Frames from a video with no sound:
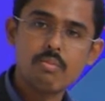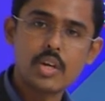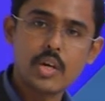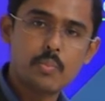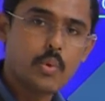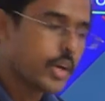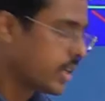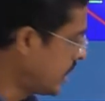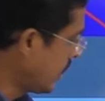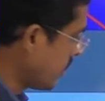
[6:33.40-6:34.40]
red point.
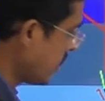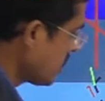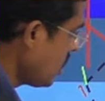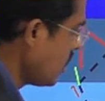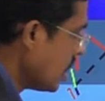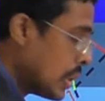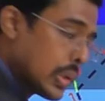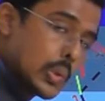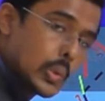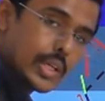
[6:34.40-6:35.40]
They have given as a
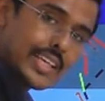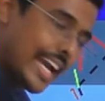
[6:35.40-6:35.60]
root